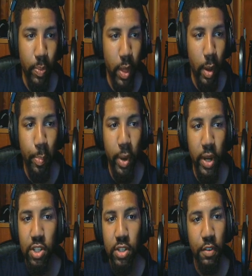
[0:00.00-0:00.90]
a
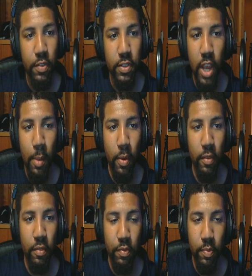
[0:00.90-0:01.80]
bunch of different type
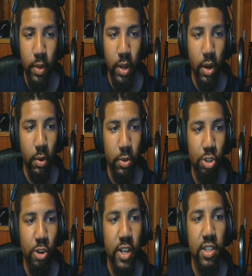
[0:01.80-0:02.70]
of you know
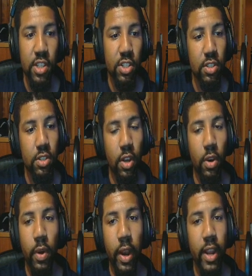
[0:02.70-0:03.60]
transitions to
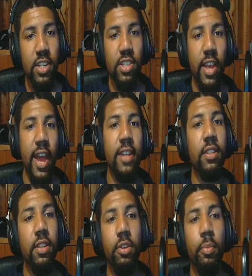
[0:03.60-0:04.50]
go in. It just adds a
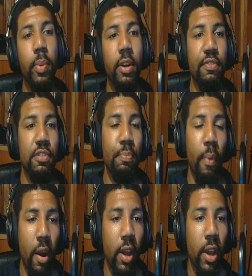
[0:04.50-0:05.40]
little bit of
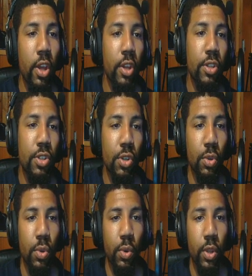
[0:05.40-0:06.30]
spark
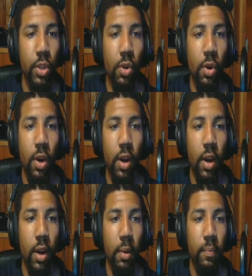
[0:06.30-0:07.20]
to your
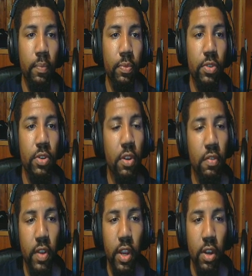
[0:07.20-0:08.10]
um, to your
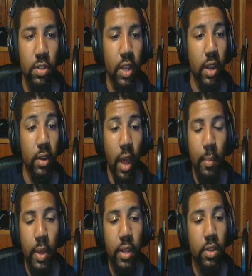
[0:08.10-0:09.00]
videos and I
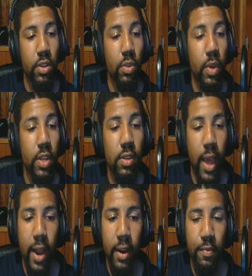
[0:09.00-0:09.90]
mean you can
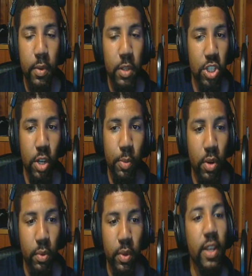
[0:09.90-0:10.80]
add it from the jump you
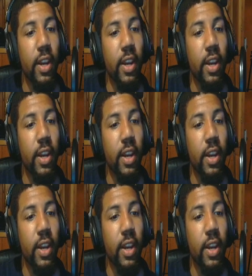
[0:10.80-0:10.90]
don't need an